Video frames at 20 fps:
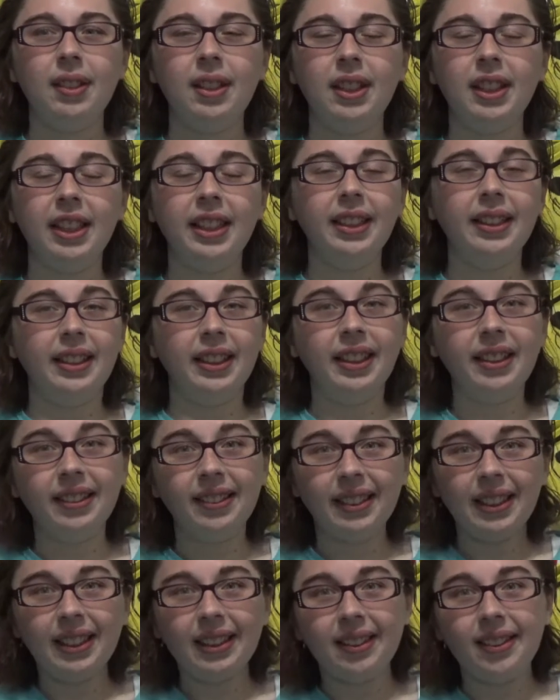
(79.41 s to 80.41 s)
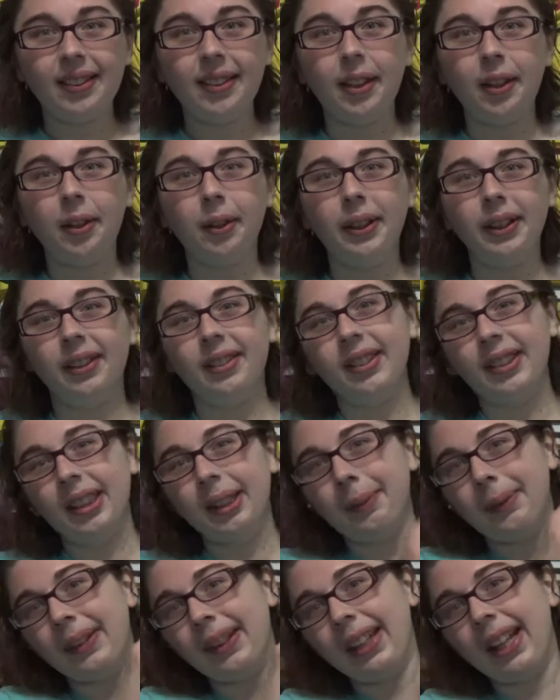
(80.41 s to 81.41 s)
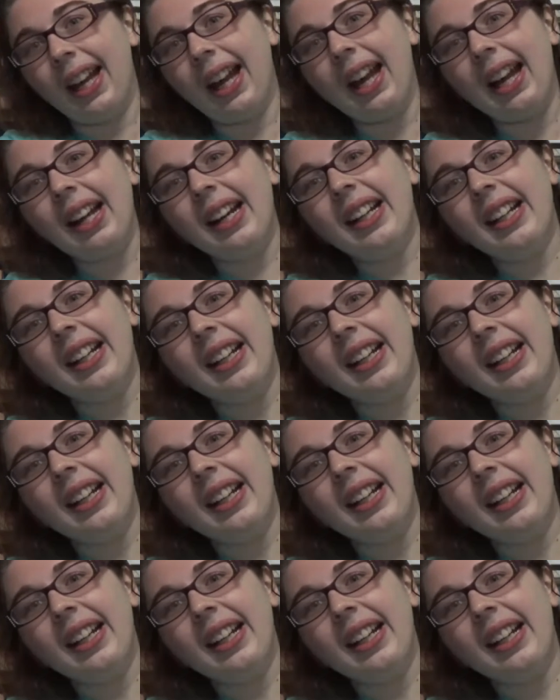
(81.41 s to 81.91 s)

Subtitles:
Dean's List, so here's a clip of that.